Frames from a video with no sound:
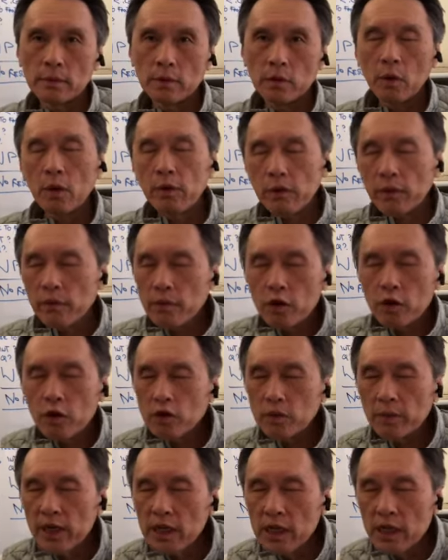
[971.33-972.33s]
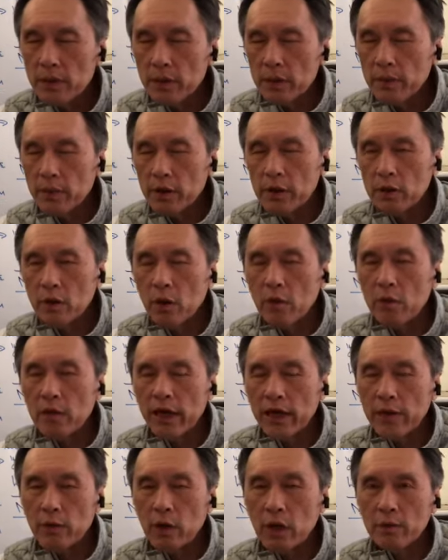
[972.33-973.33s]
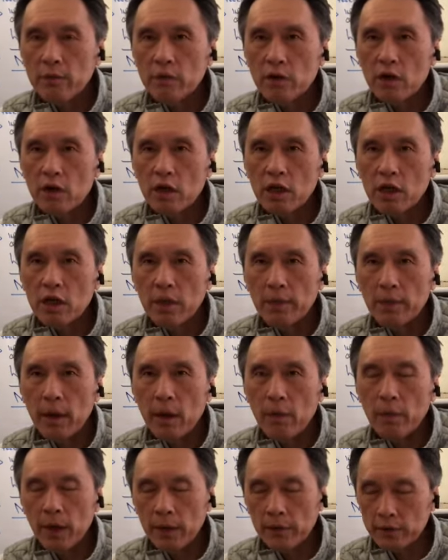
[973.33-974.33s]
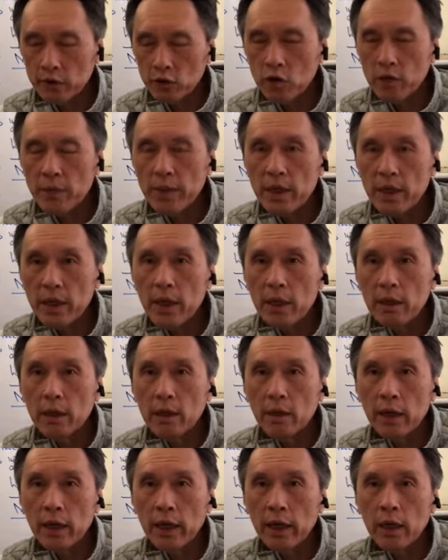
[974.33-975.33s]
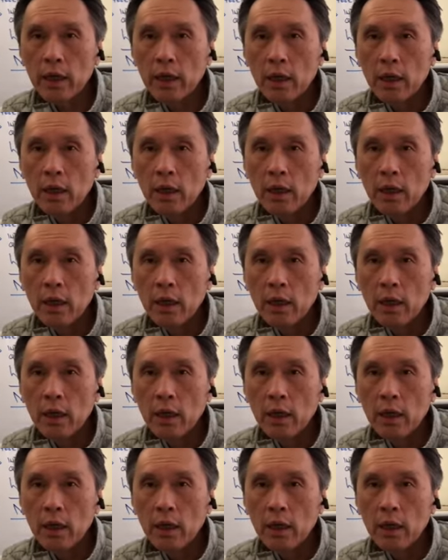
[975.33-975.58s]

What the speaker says: Well, of course, many people don't like what I'm talking about, but so be it, okay?